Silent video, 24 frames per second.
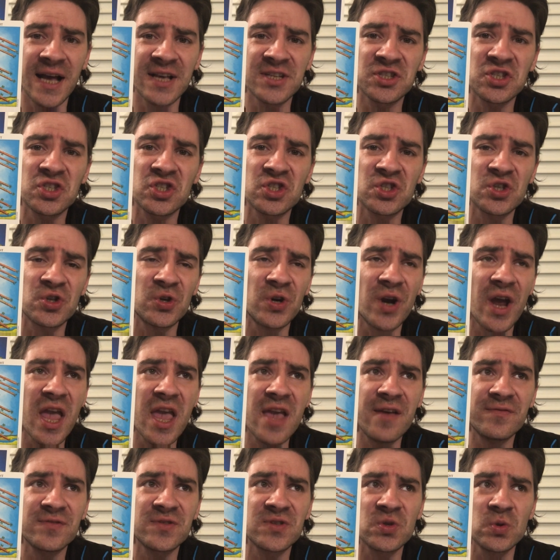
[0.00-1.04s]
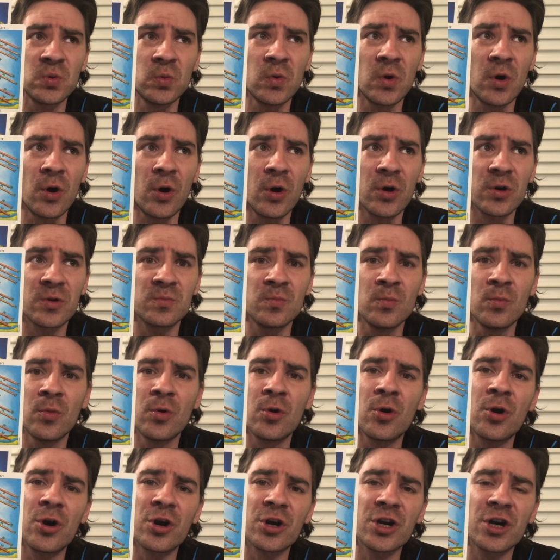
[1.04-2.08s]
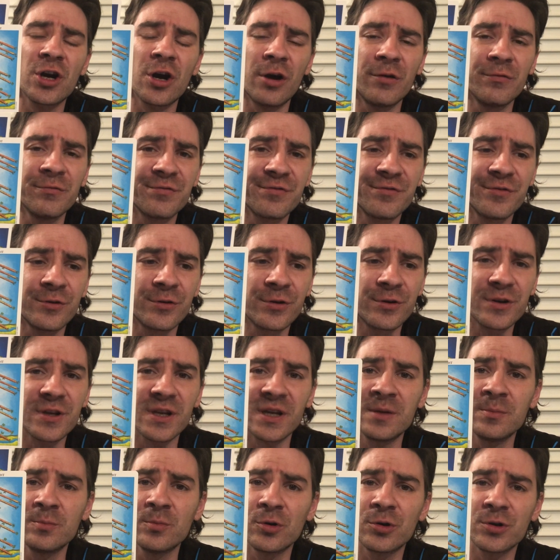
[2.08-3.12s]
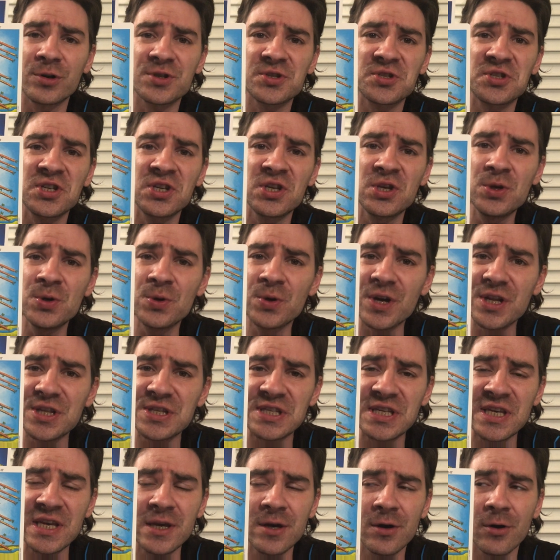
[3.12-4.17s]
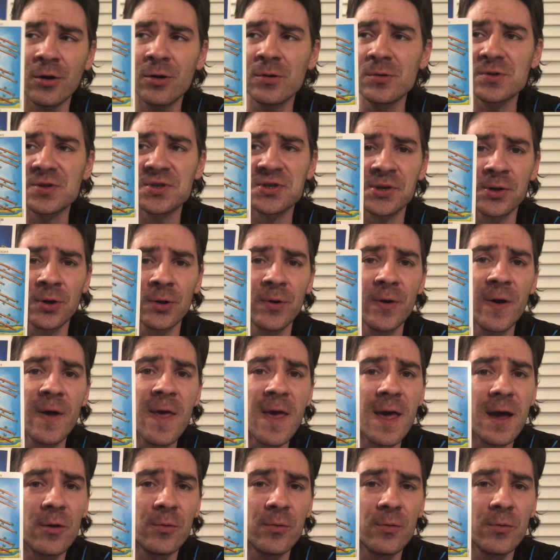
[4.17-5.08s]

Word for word: a strive toward more comfort and more security also.